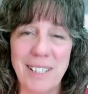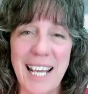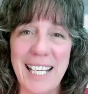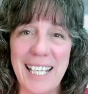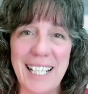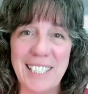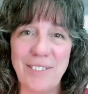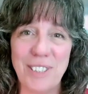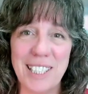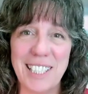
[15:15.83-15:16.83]
thanking
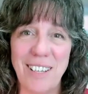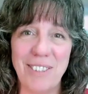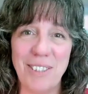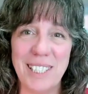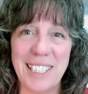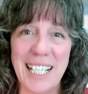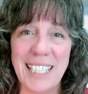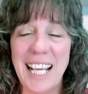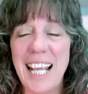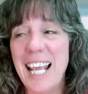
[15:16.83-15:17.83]
us for the stuff that we send.